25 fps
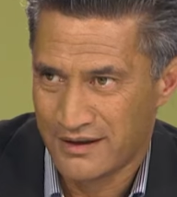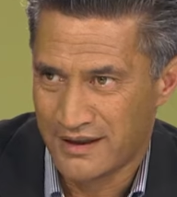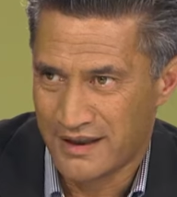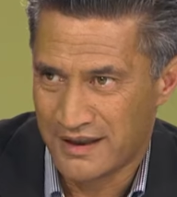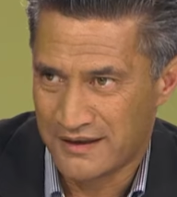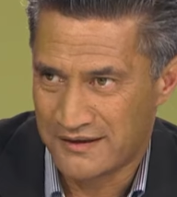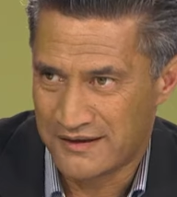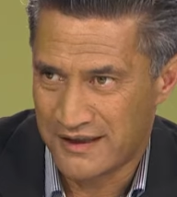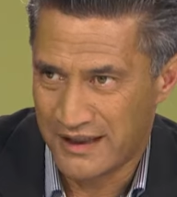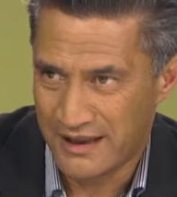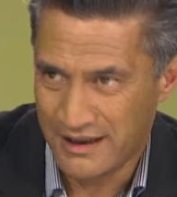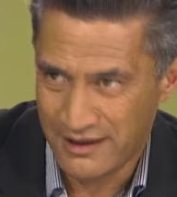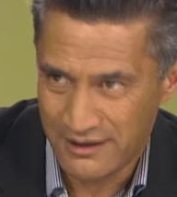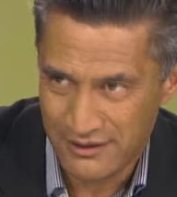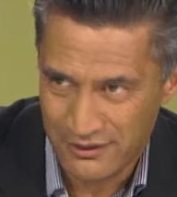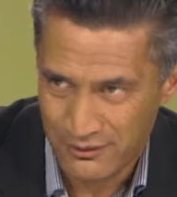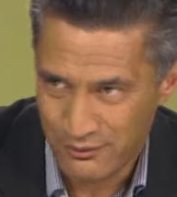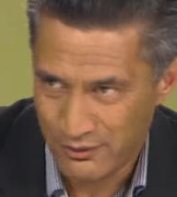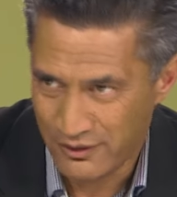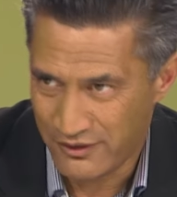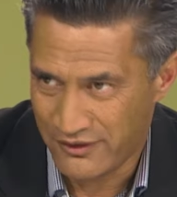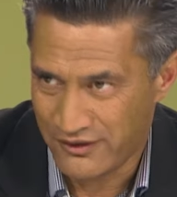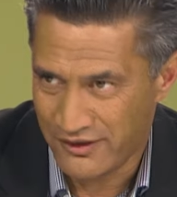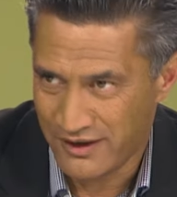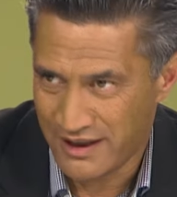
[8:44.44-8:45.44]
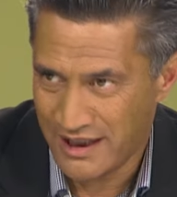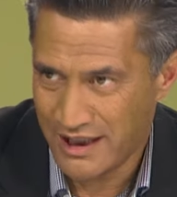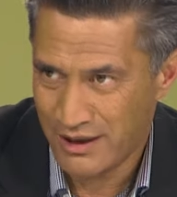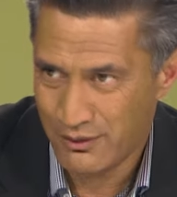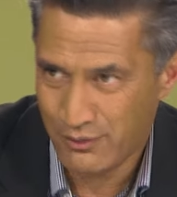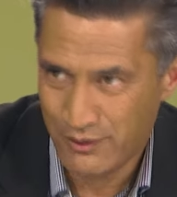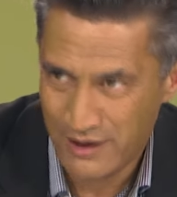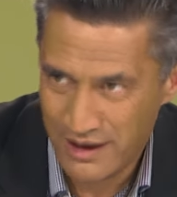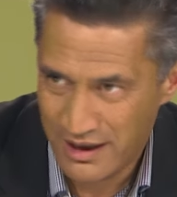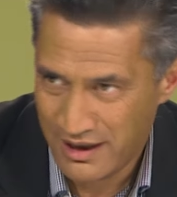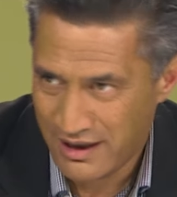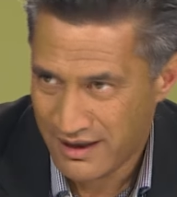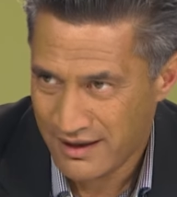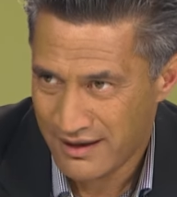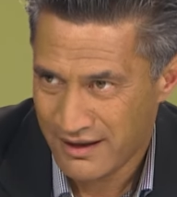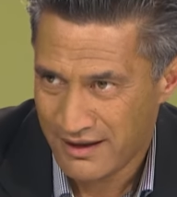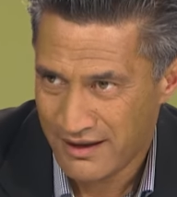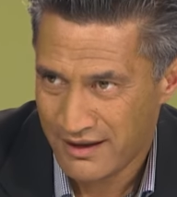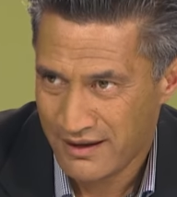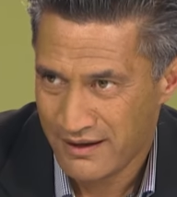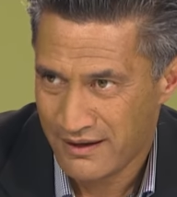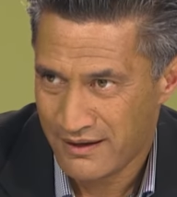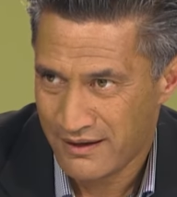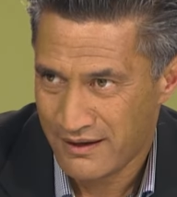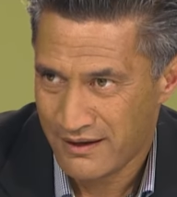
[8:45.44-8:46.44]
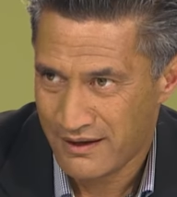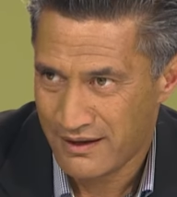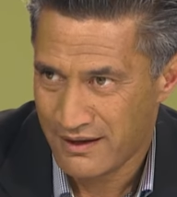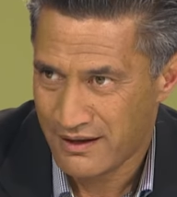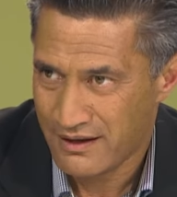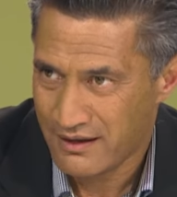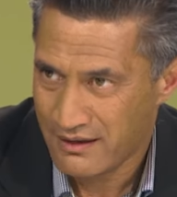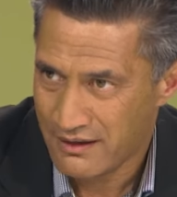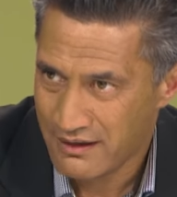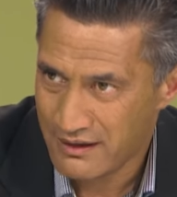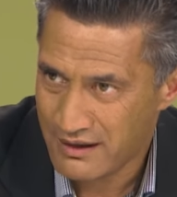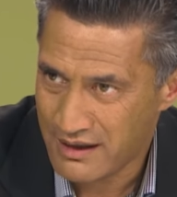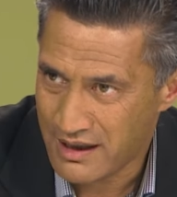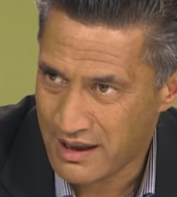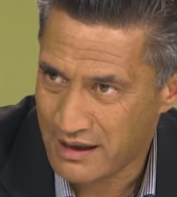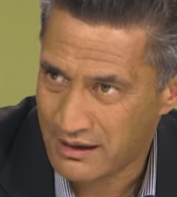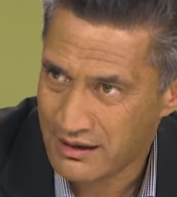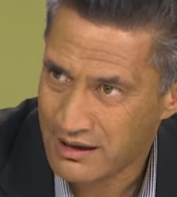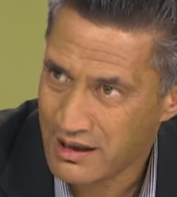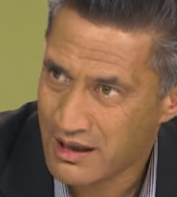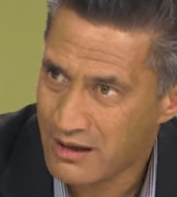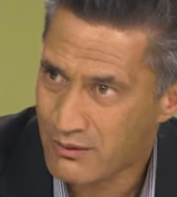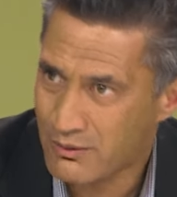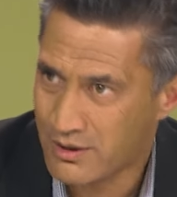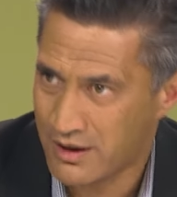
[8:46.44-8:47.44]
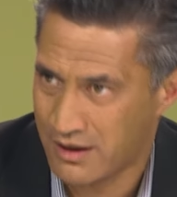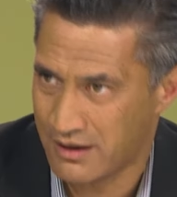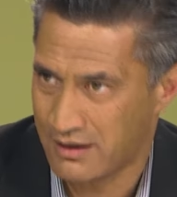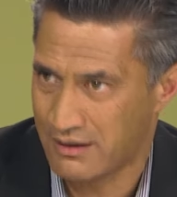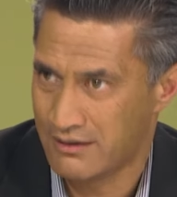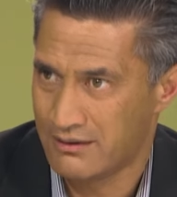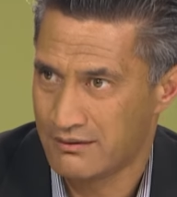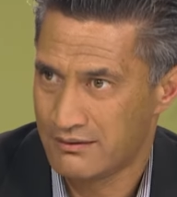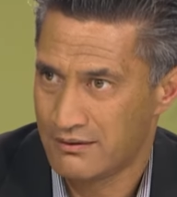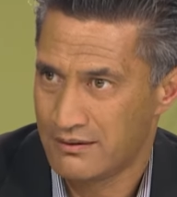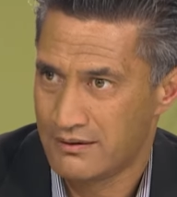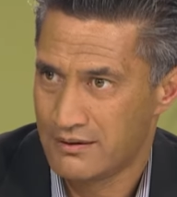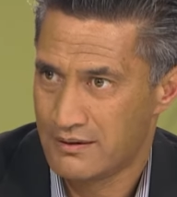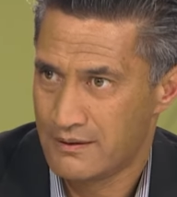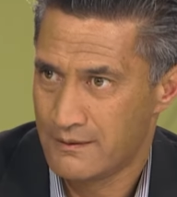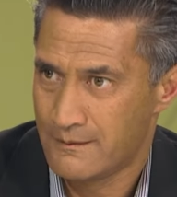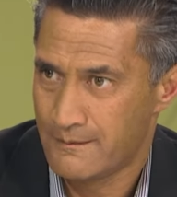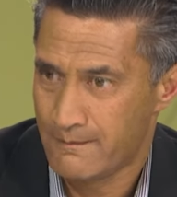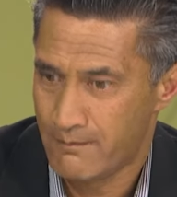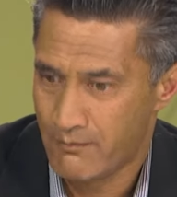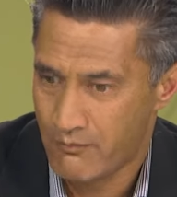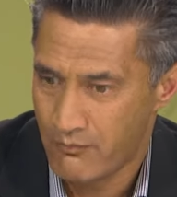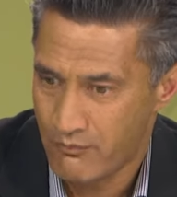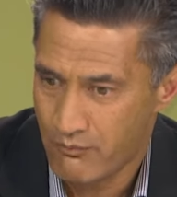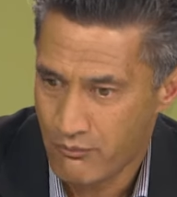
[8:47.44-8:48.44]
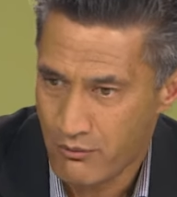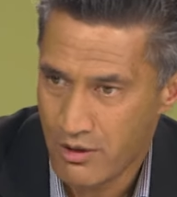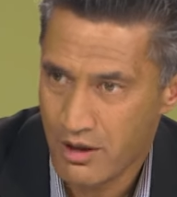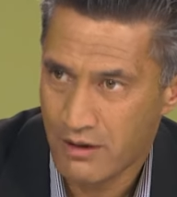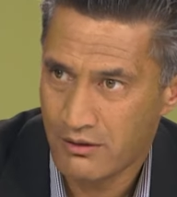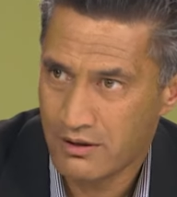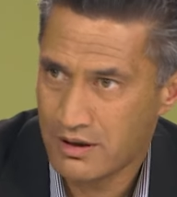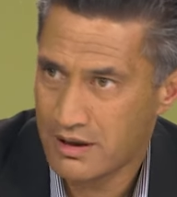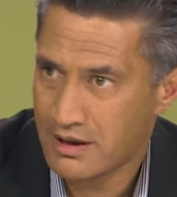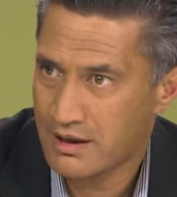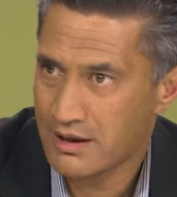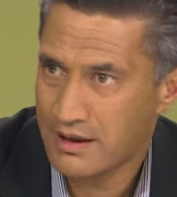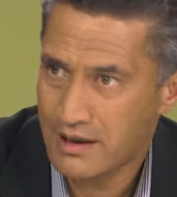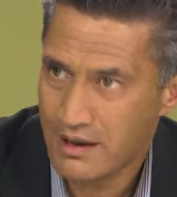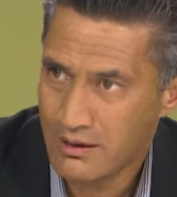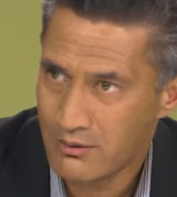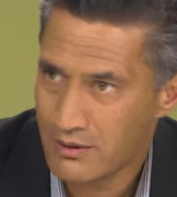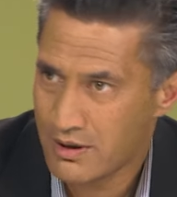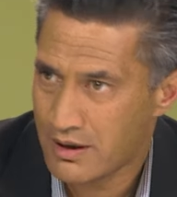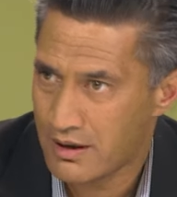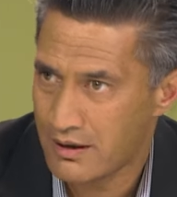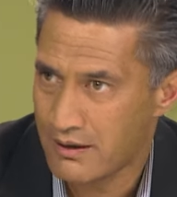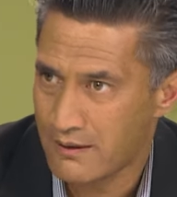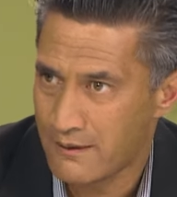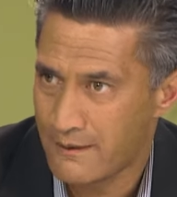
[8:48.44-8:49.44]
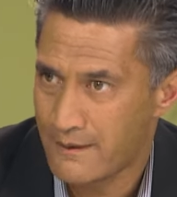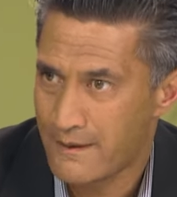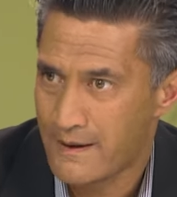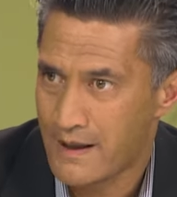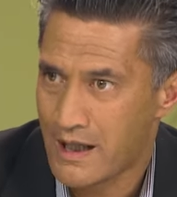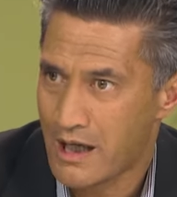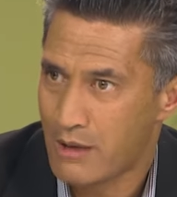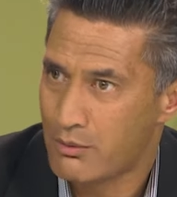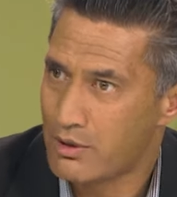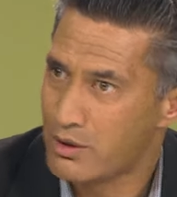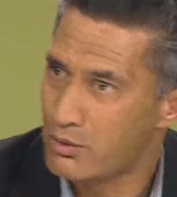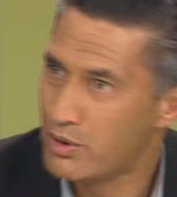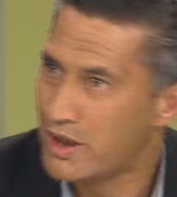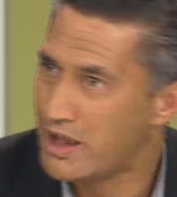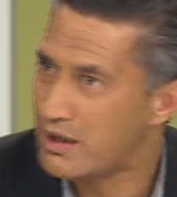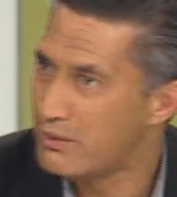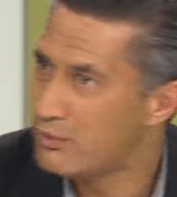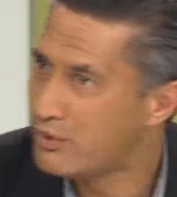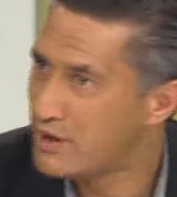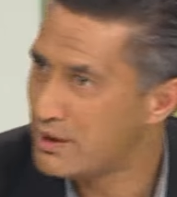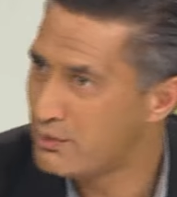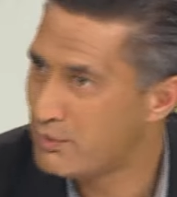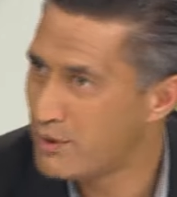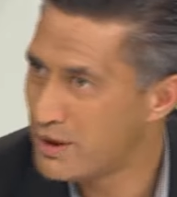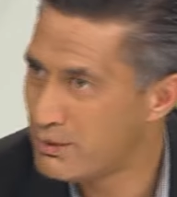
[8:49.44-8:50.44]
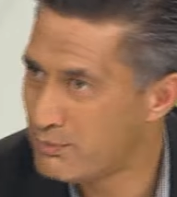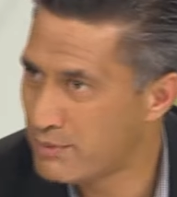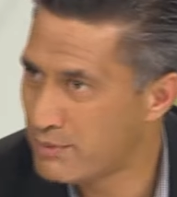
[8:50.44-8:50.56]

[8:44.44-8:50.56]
is here with iwi and kawana, Māori and kawana. I mean, we're